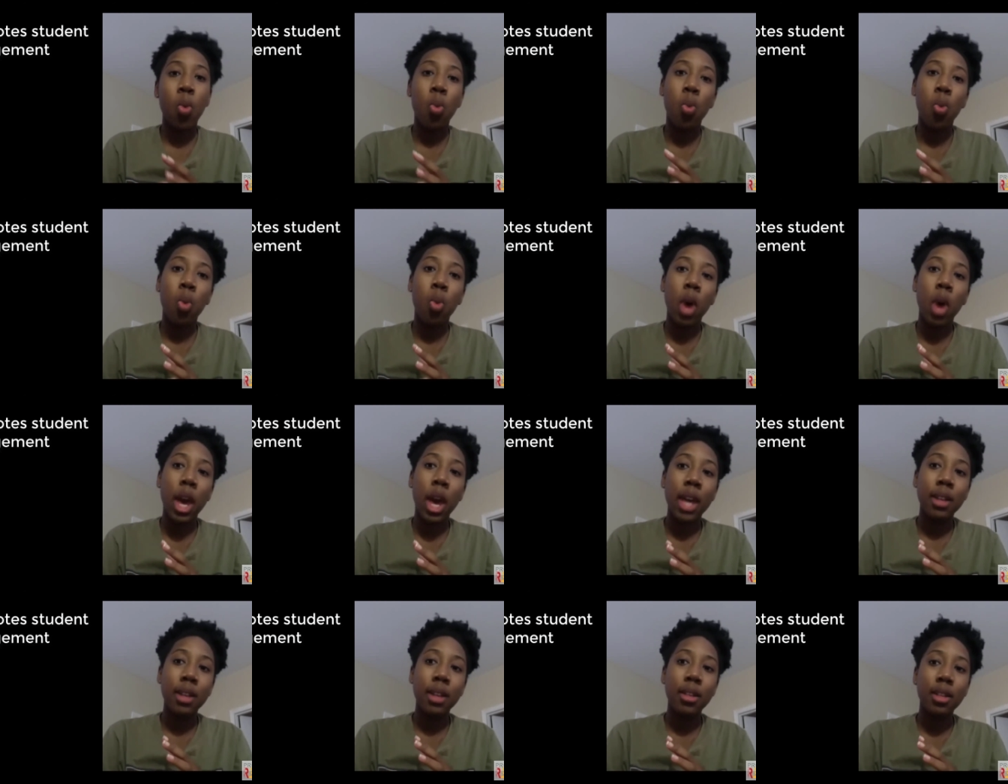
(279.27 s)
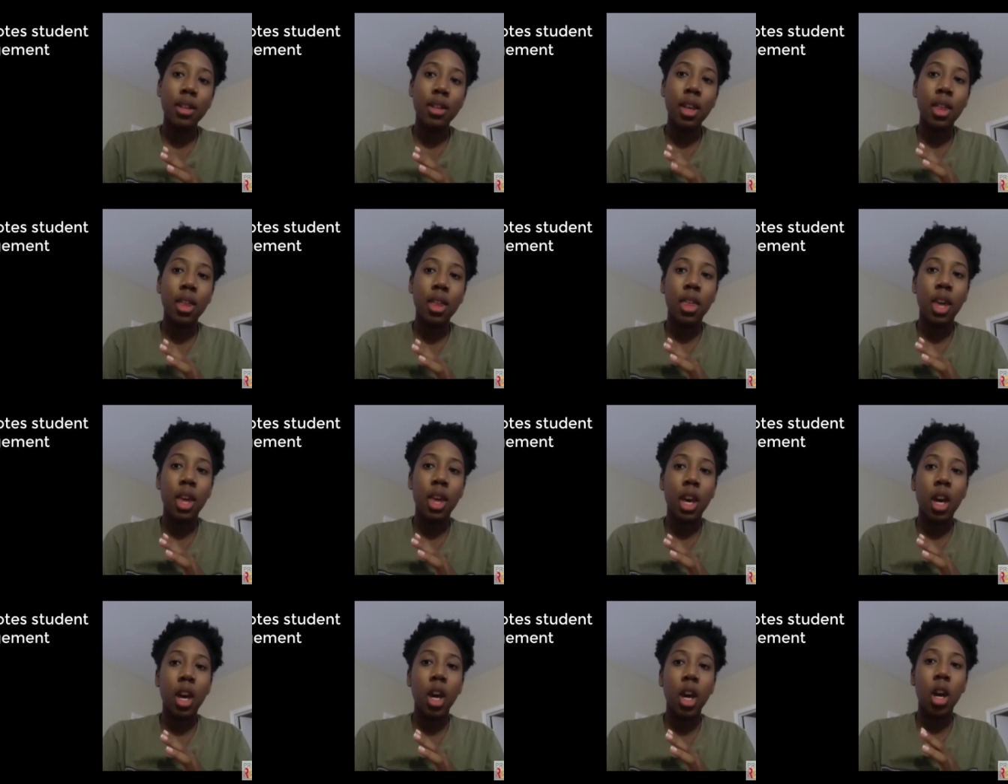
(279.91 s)
what
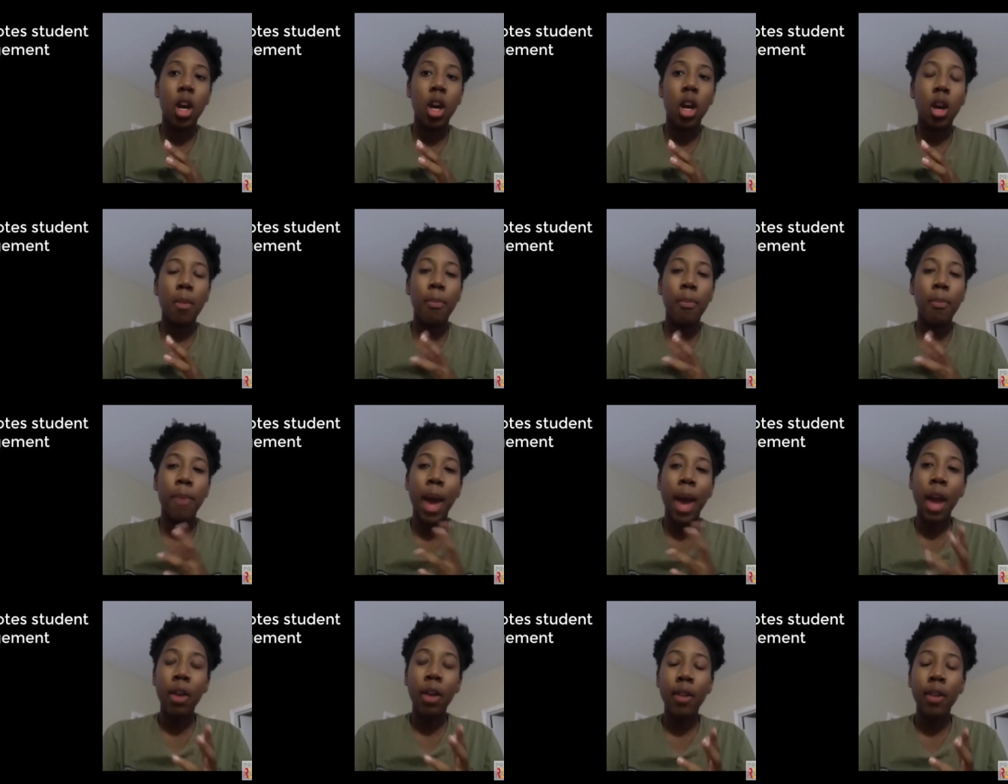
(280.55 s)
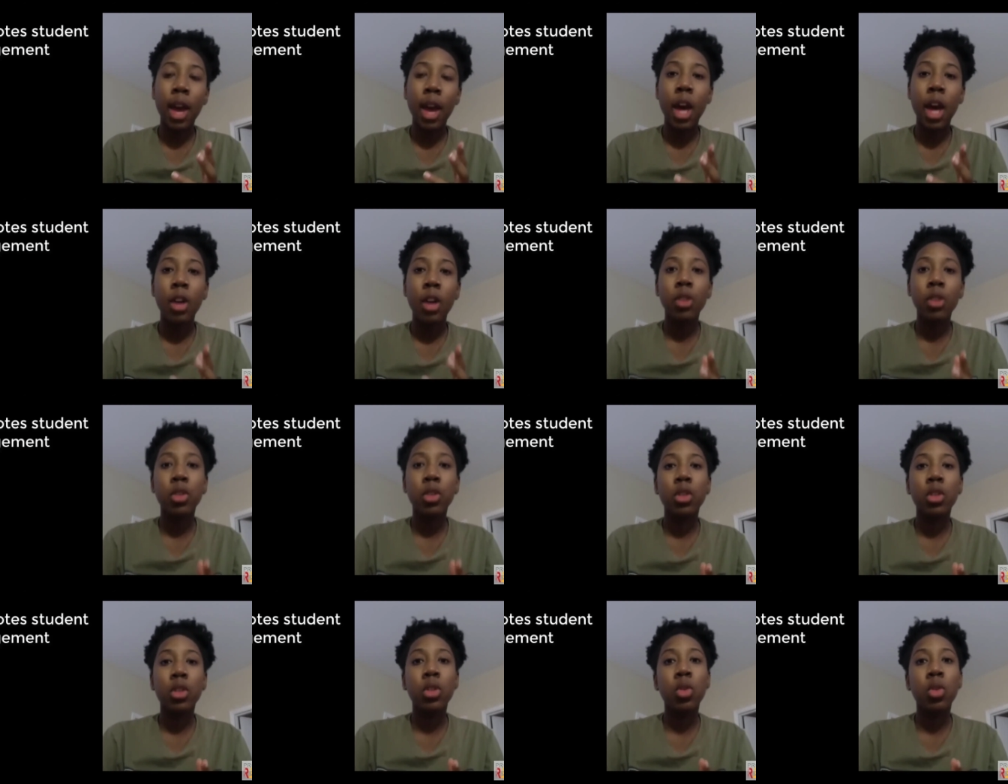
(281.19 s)
their
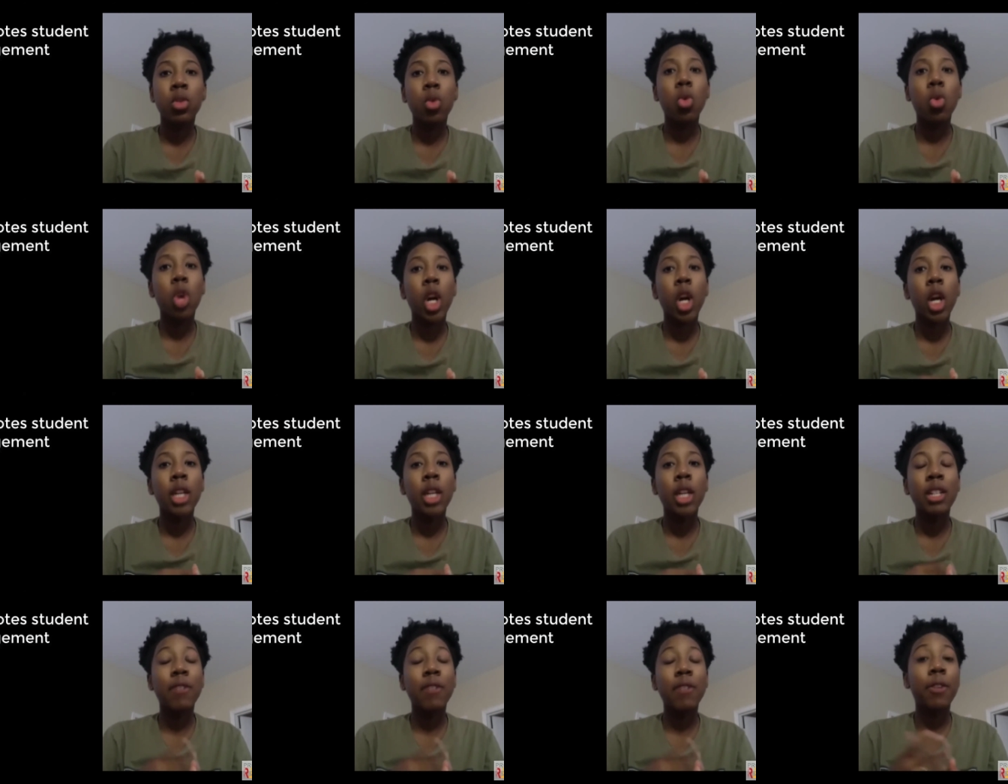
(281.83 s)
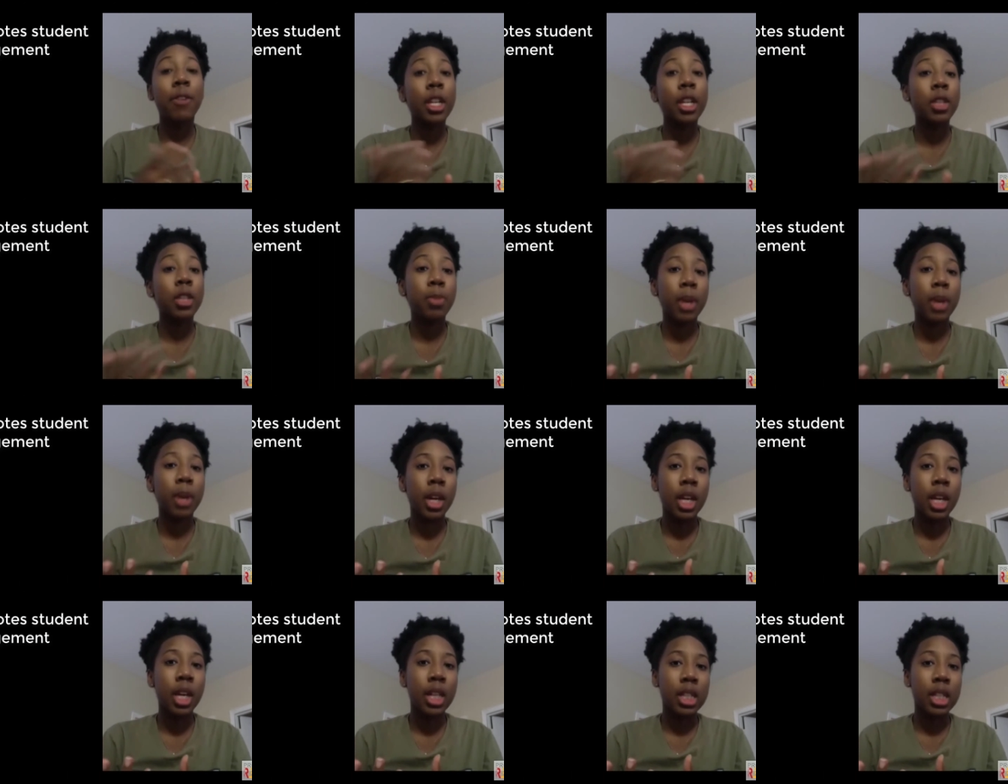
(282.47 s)
backgrounds or different
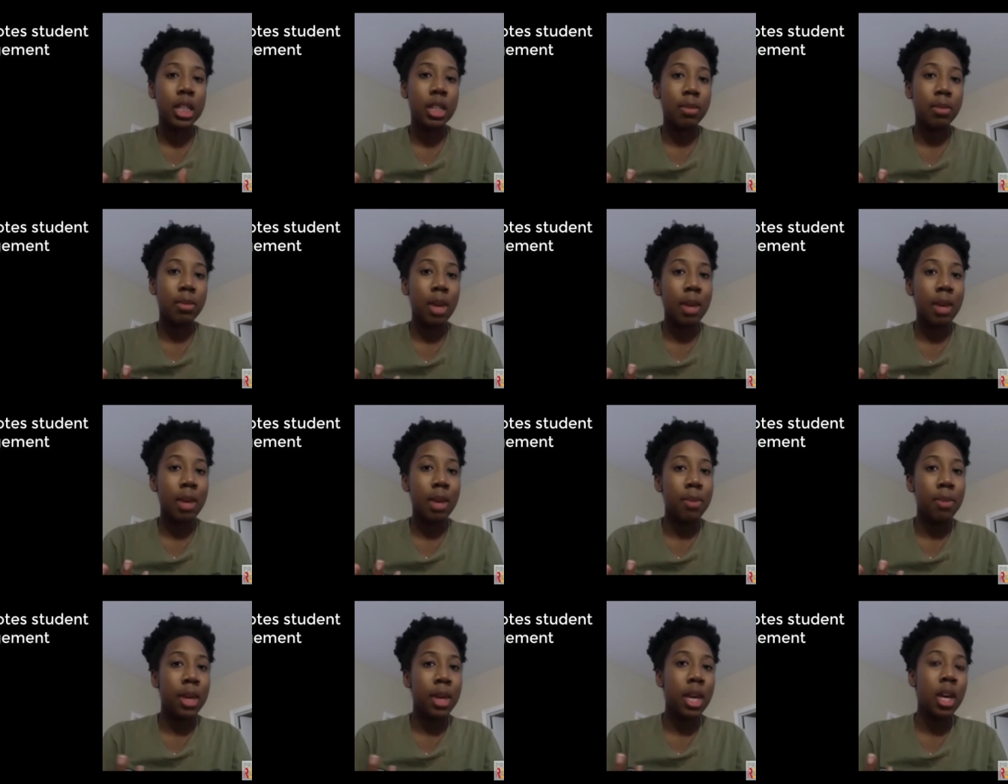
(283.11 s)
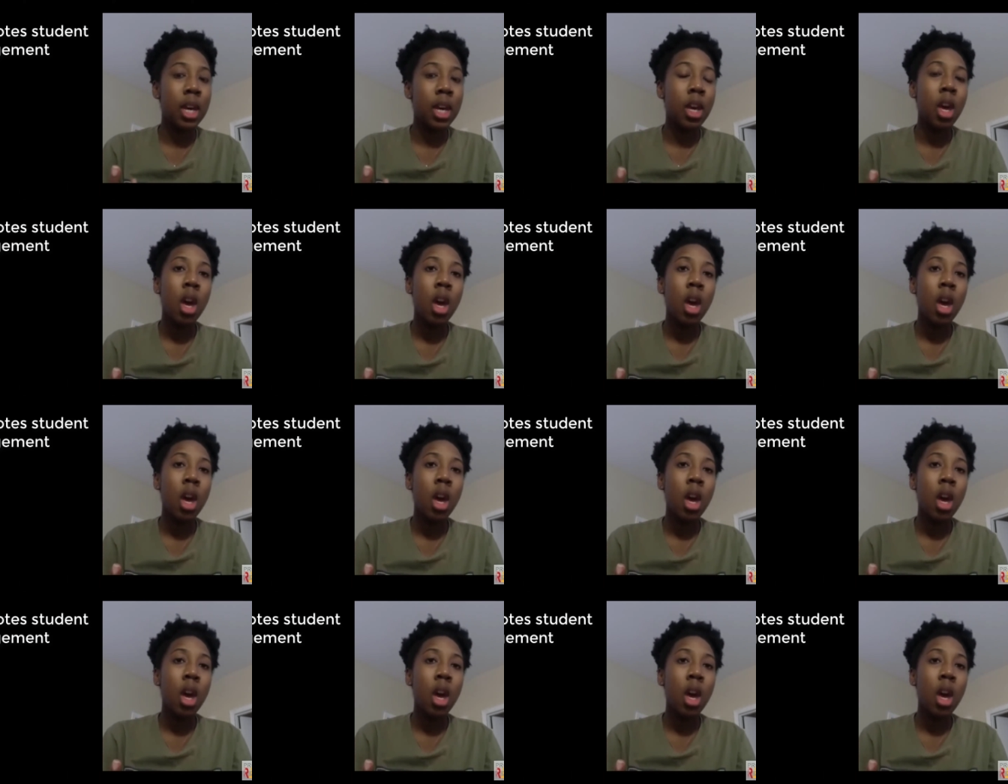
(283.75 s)
experiences might be.